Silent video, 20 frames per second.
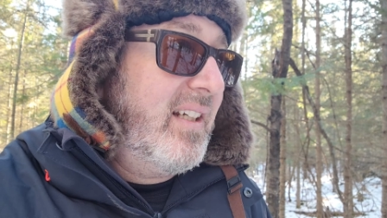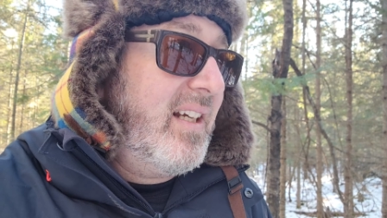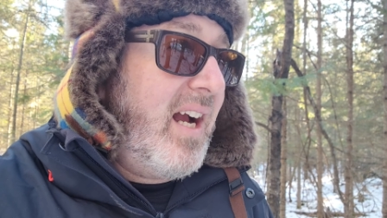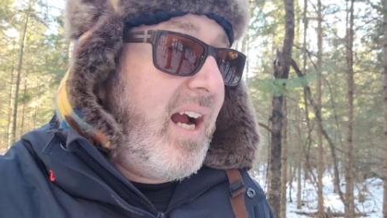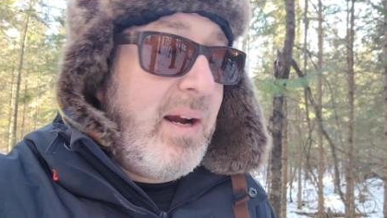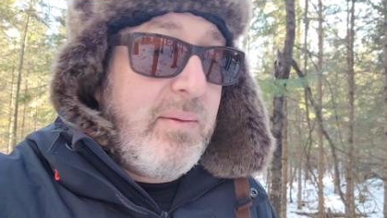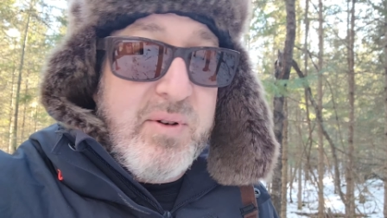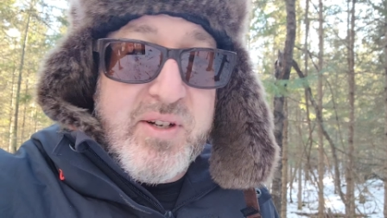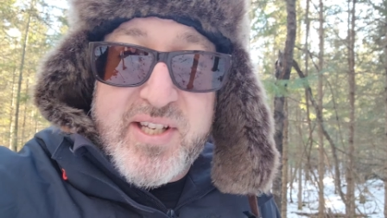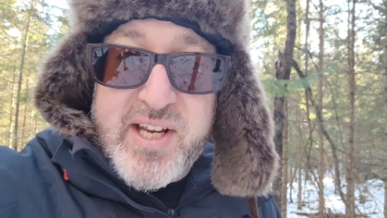
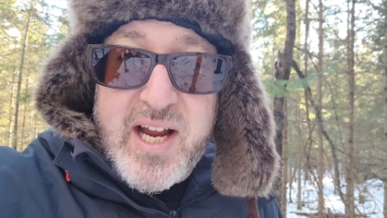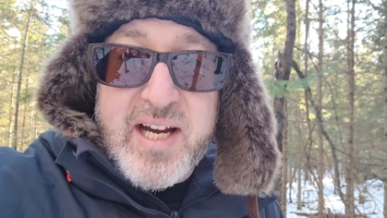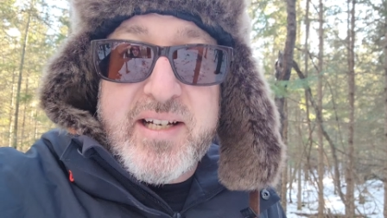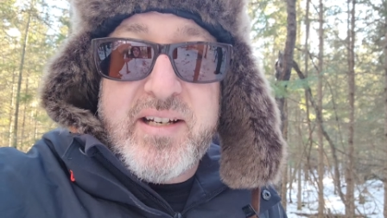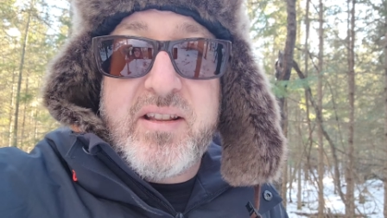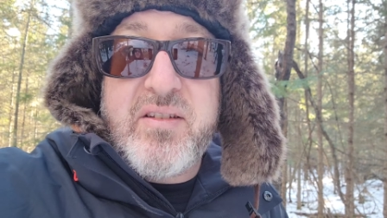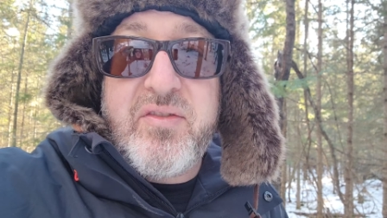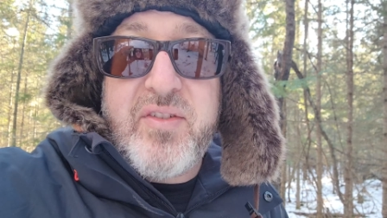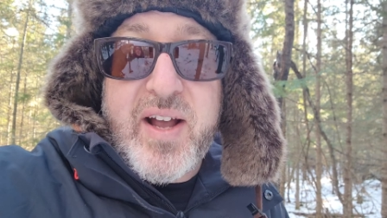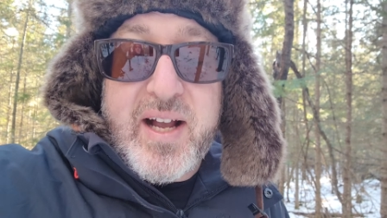I'm resigned
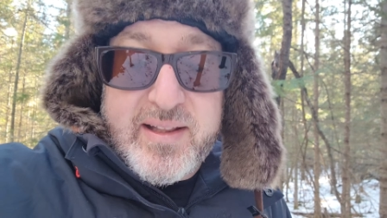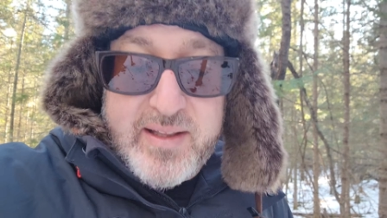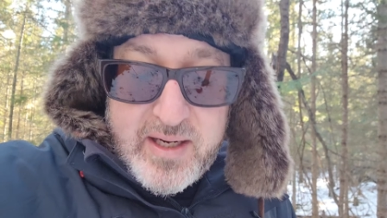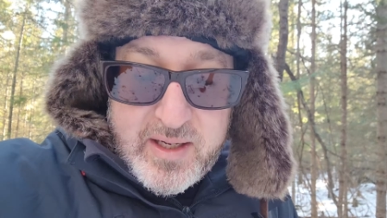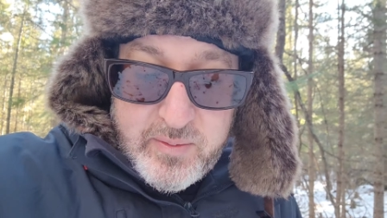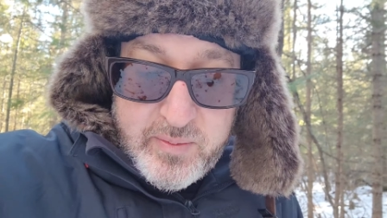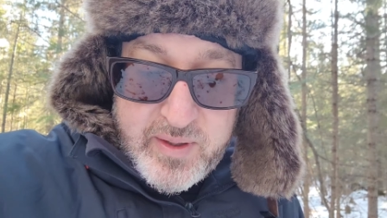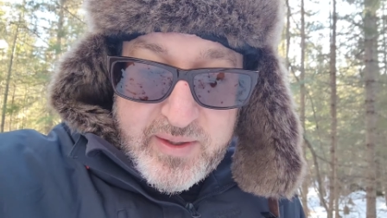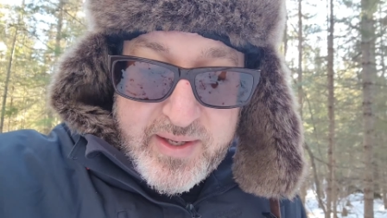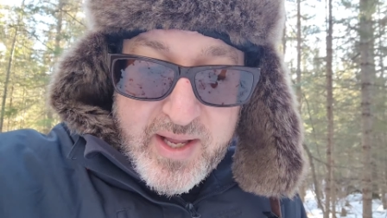to the fact that
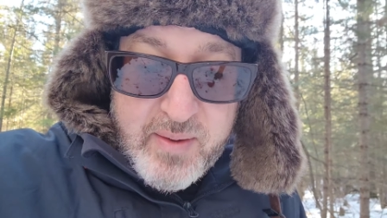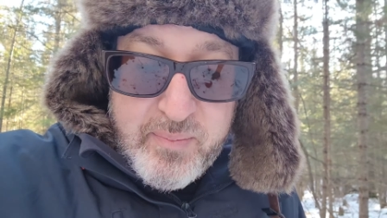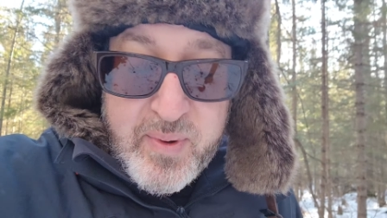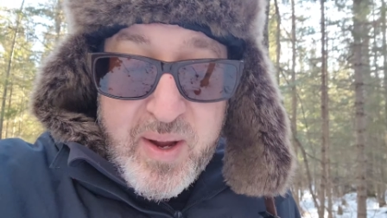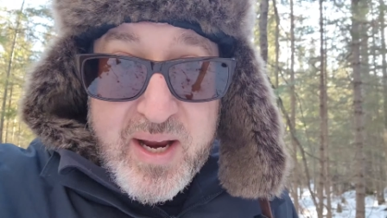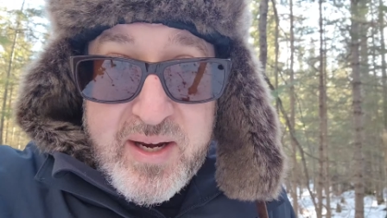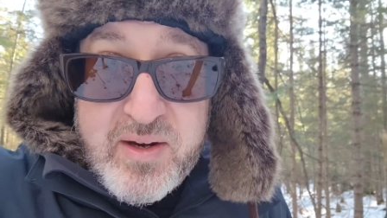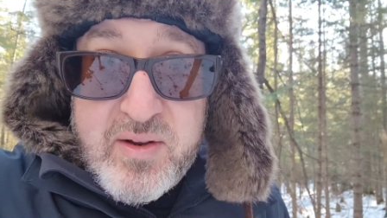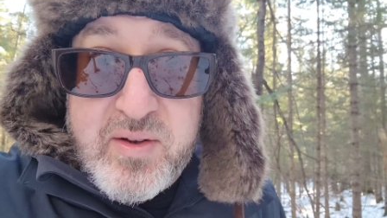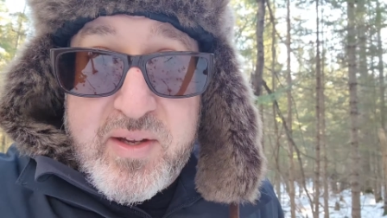I will not
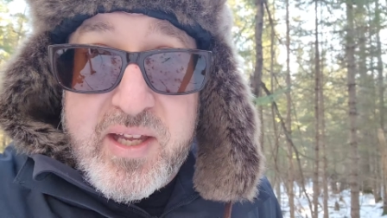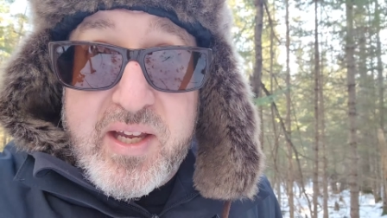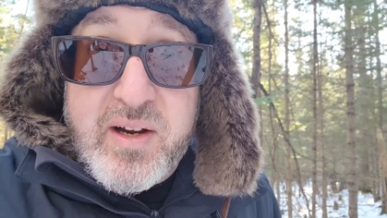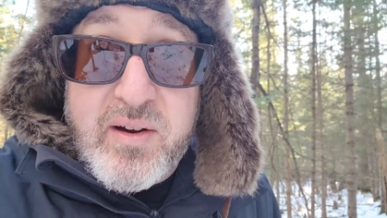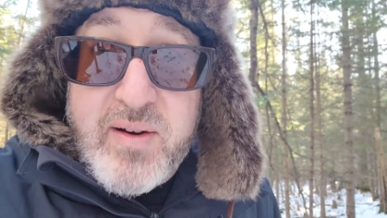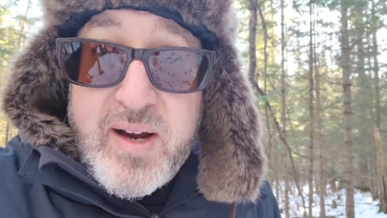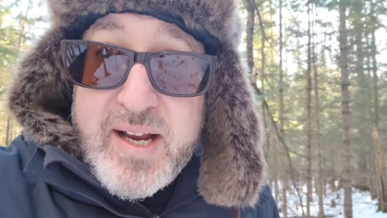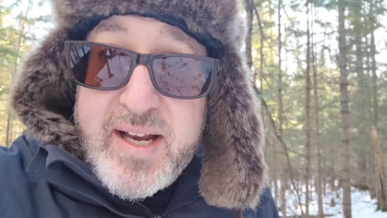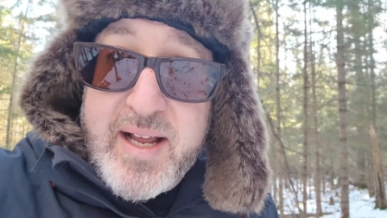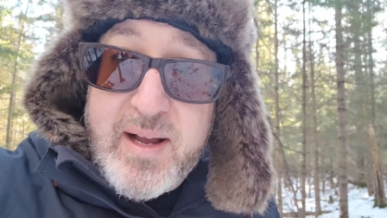buy new
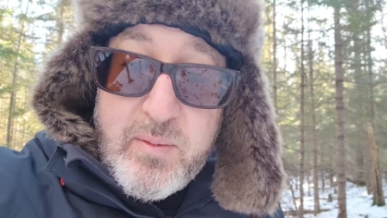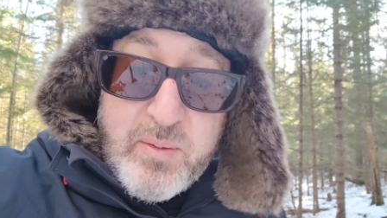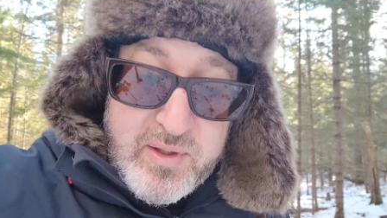gear right now.